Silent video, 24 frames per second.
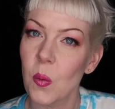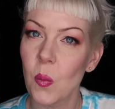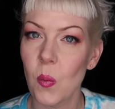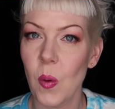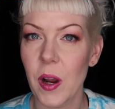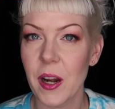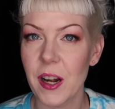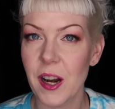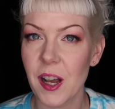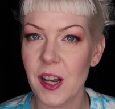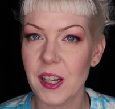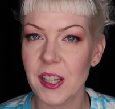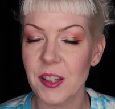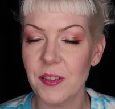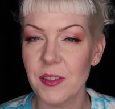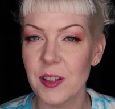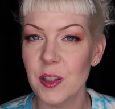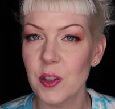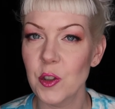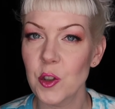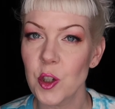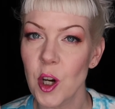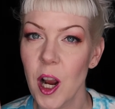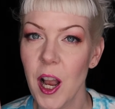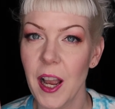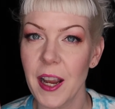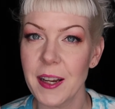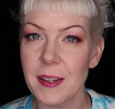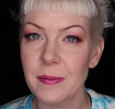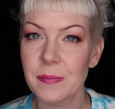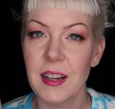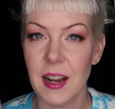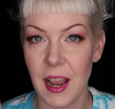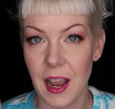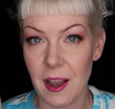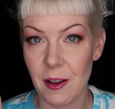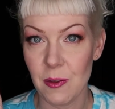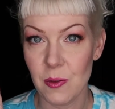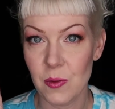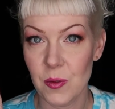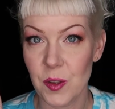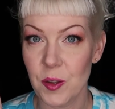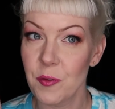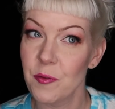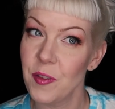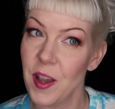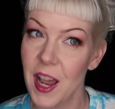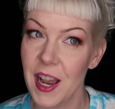why not give it a try? Now,
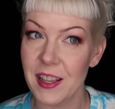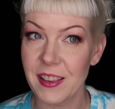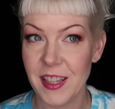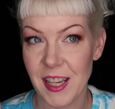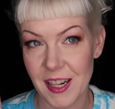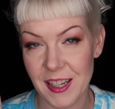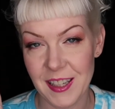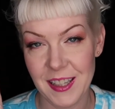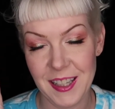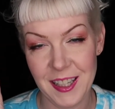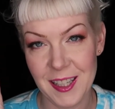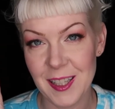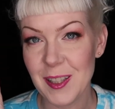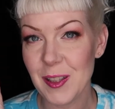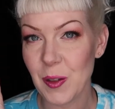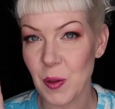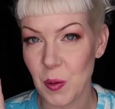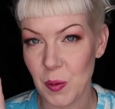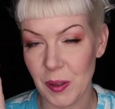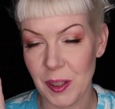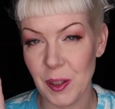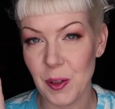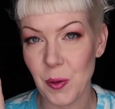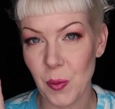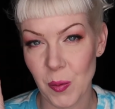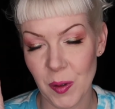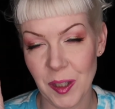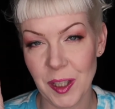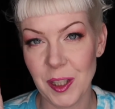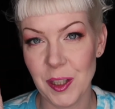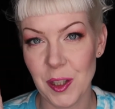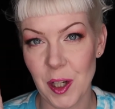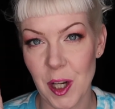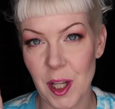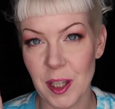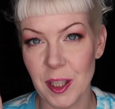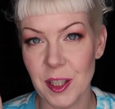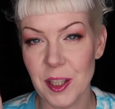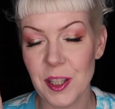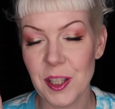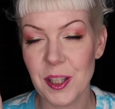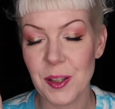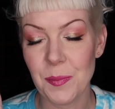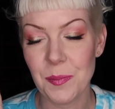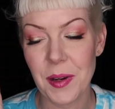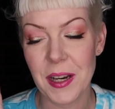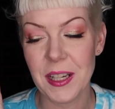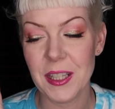the fact that it is only
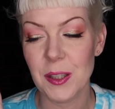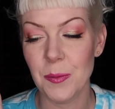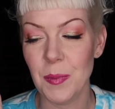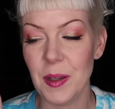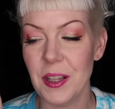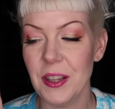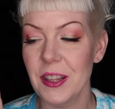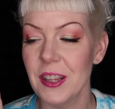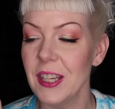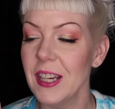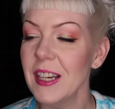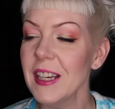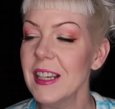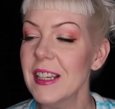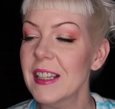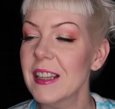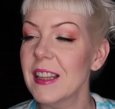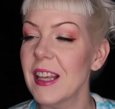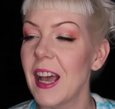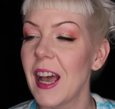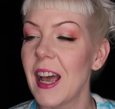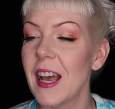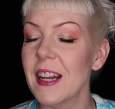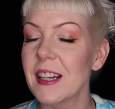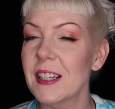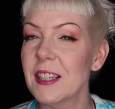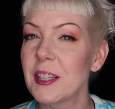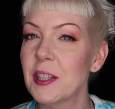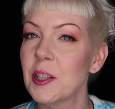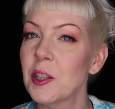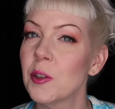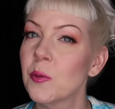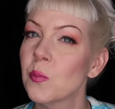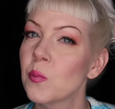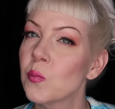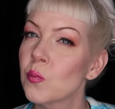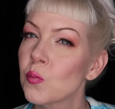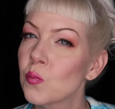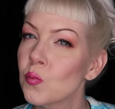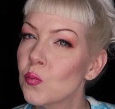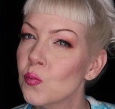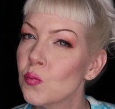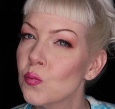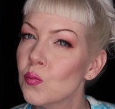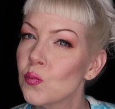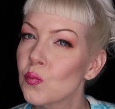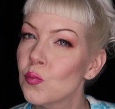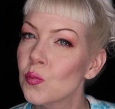$20 makes me think that
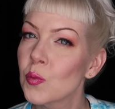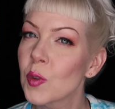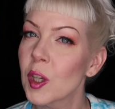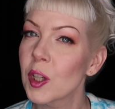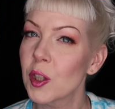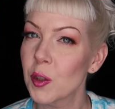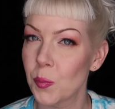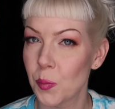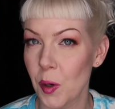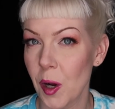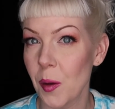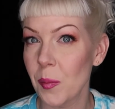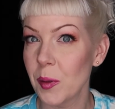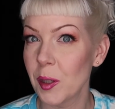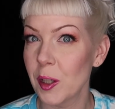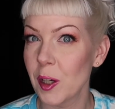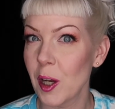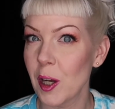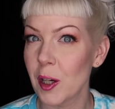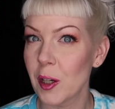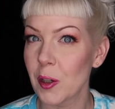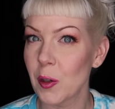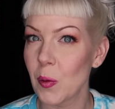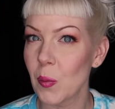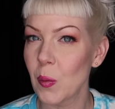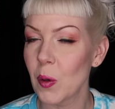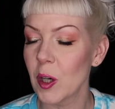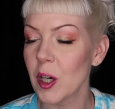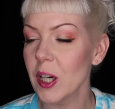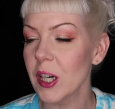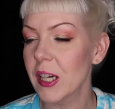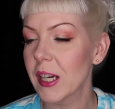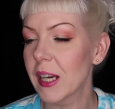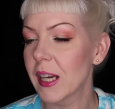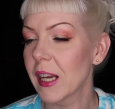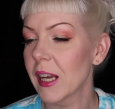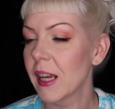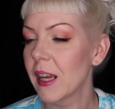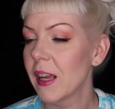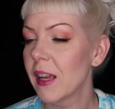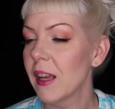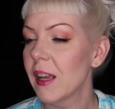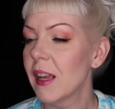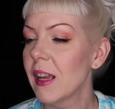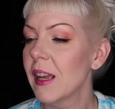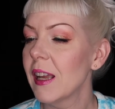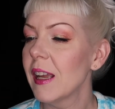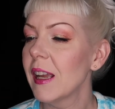it's probably not gonna work.
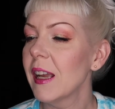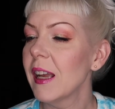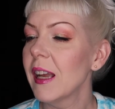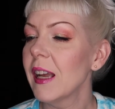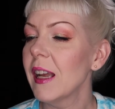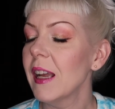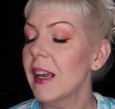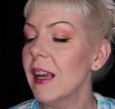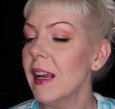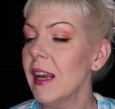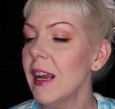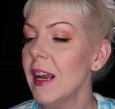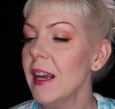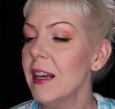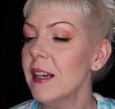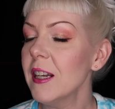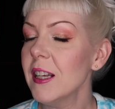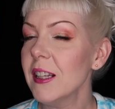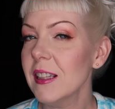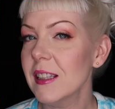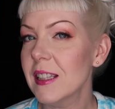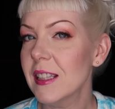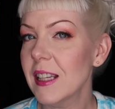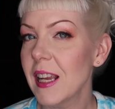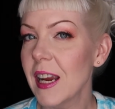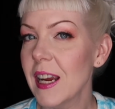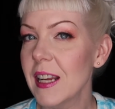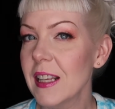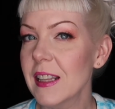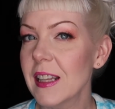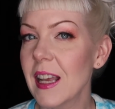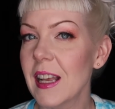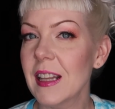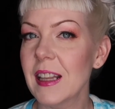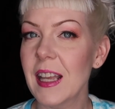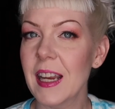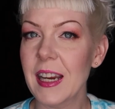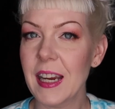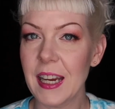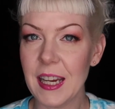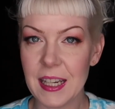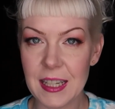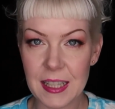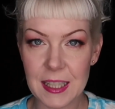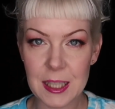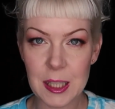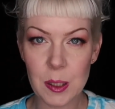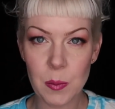And not saying that like
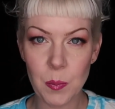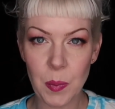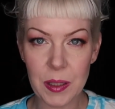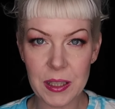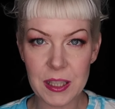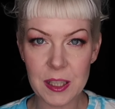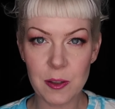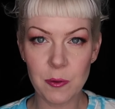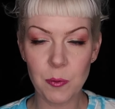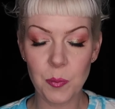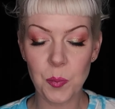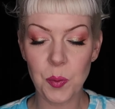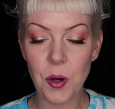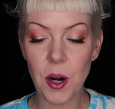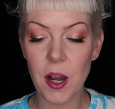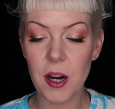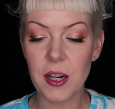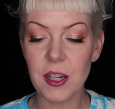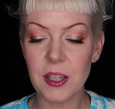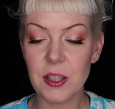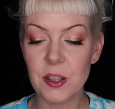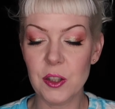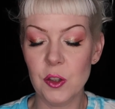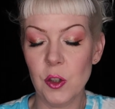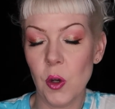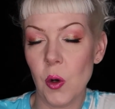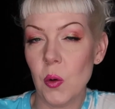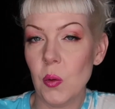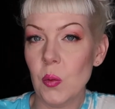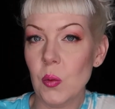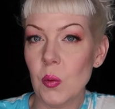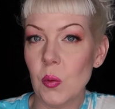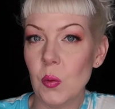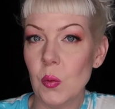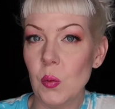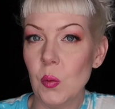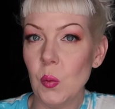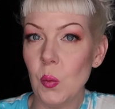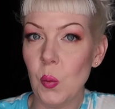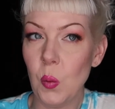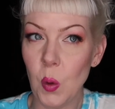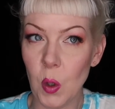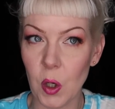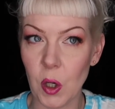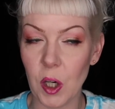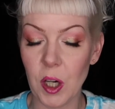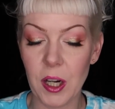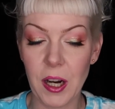inexpensive products don't
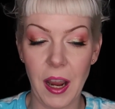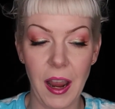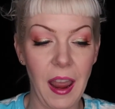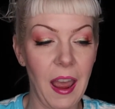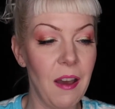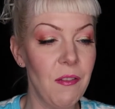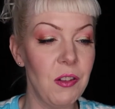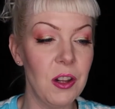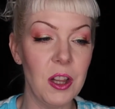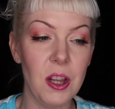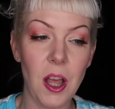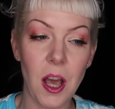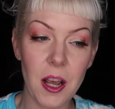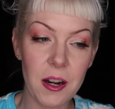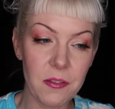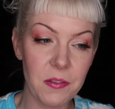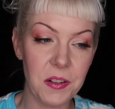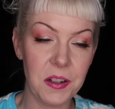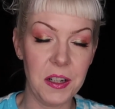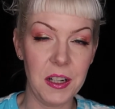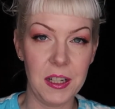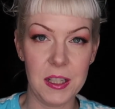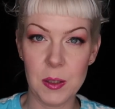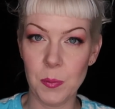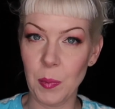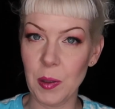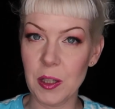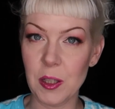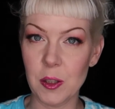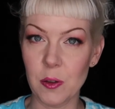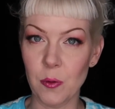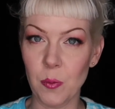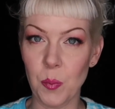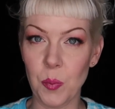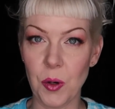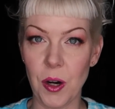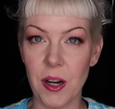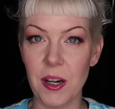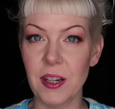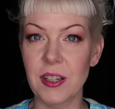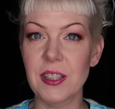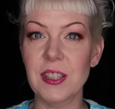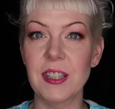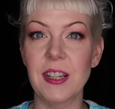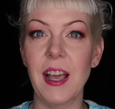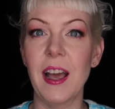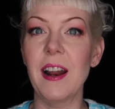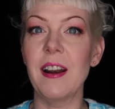work. I have a lot of inexpensive
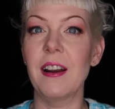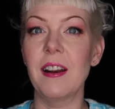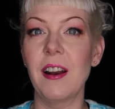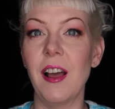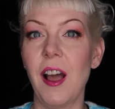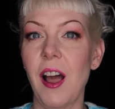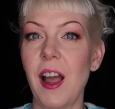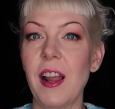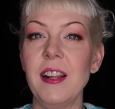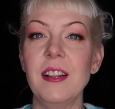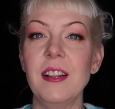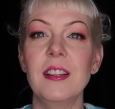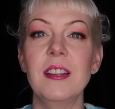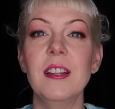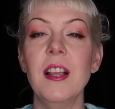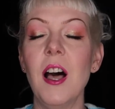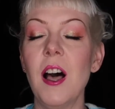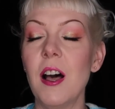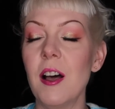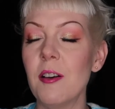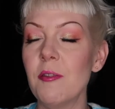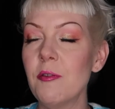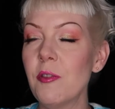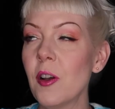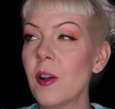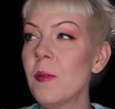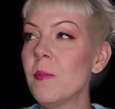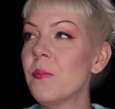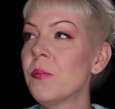products that I love